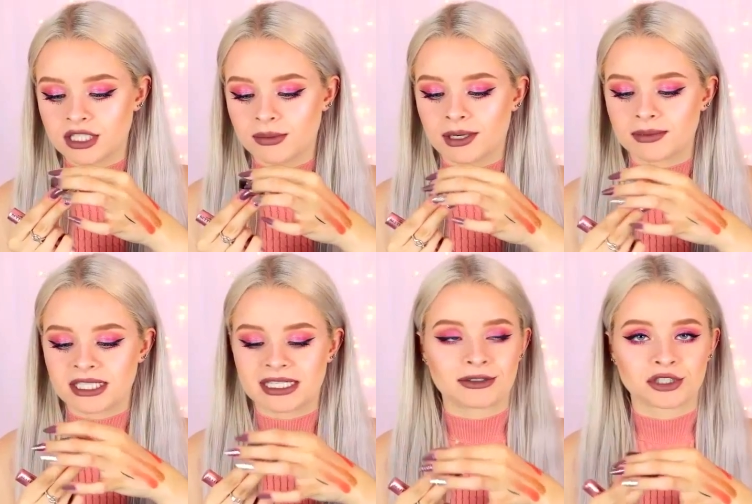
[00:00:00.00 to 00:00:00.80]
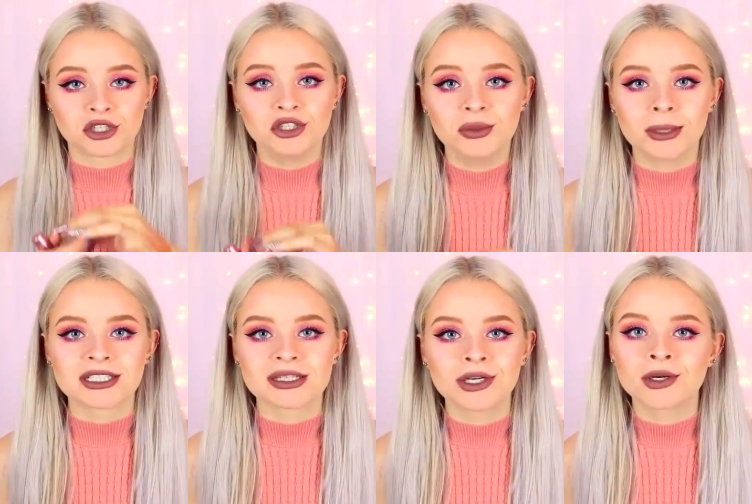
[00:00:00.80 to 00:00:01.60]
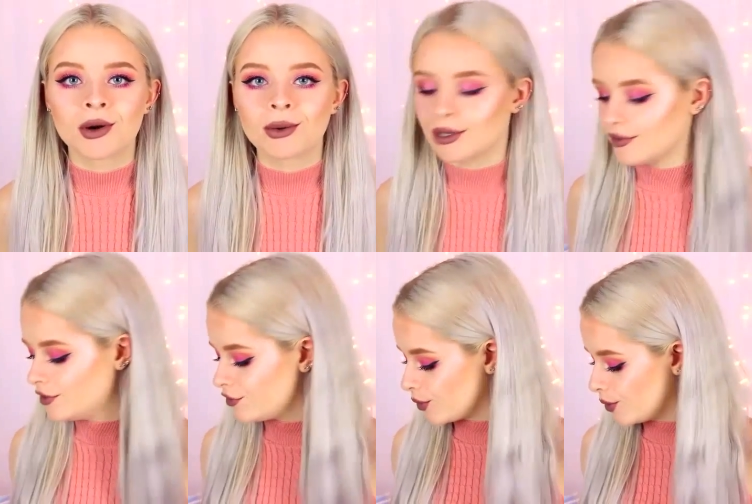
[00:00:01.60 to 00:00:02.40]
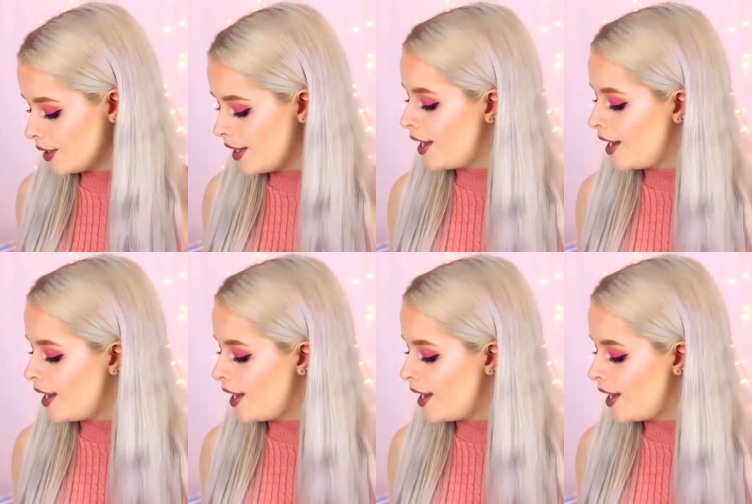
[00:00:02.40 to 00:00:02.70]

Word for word: tip it up upside I and show you because it will go all over the floor.